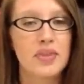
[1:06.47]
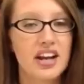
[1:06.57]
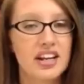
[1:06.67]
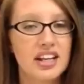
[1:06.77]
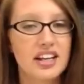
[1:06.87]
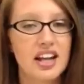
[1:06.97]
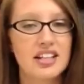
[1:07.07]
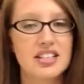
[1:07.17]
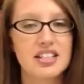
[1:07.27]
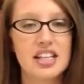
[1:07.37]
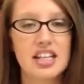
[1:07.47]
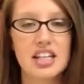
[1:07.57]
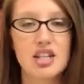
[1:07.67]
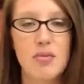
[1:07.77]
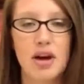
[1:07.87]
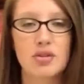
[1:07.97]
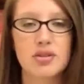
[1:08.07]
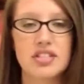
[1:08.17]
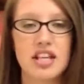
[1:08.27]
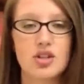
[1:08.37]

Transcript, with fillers: hiking and skiing in the mountains,